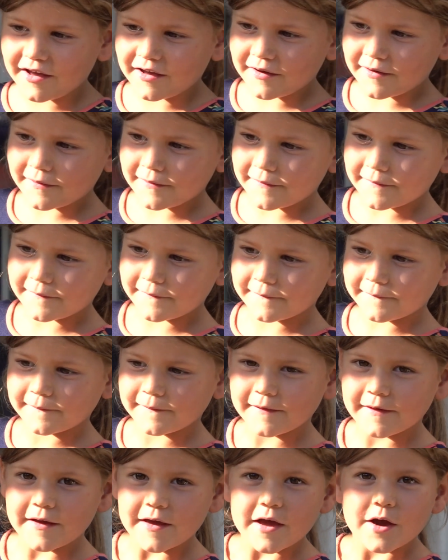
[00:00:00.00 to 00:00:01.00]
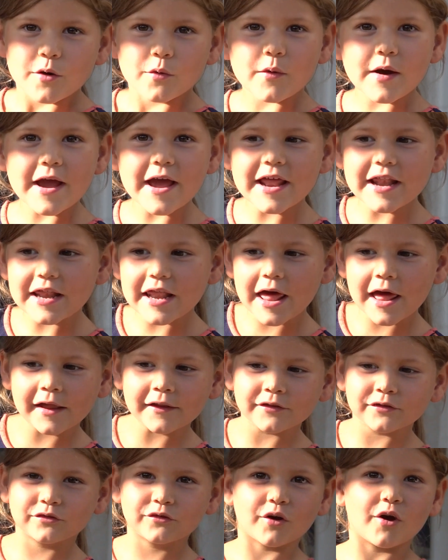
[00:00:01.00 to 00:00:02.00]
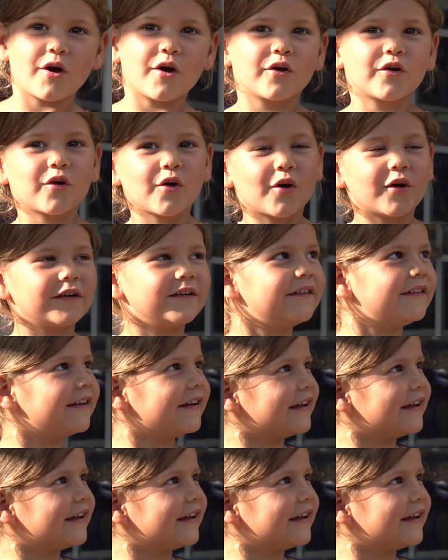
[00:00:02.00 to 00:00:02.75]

to teach their kids multiple languages.